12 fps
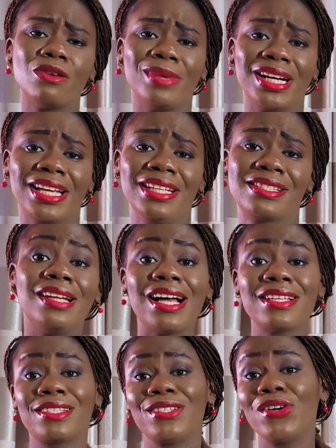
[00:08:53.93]
market.
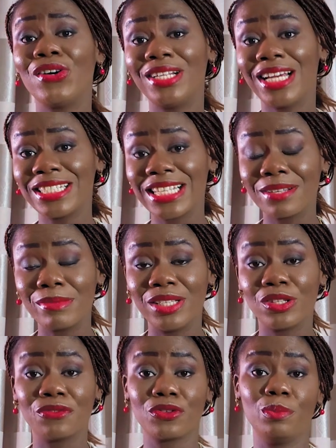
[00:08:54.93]
That's the other segment
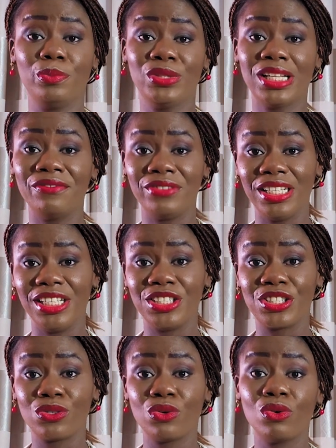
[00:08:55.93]
of computer
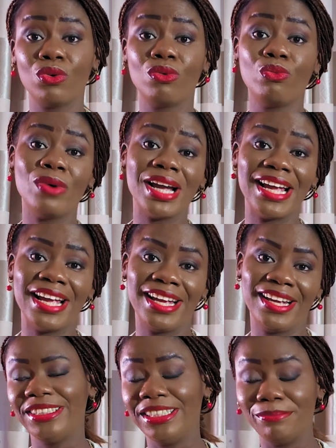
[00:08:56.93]
village where
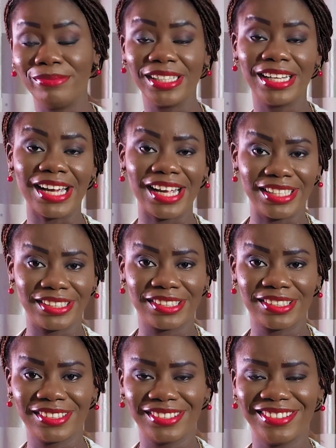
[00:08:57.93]
the big
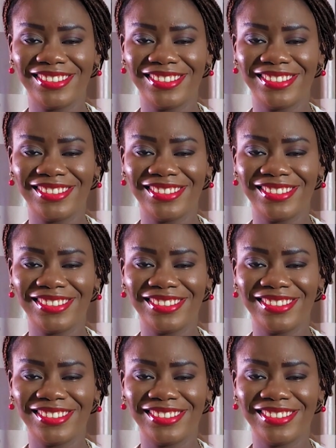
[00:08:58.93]
guys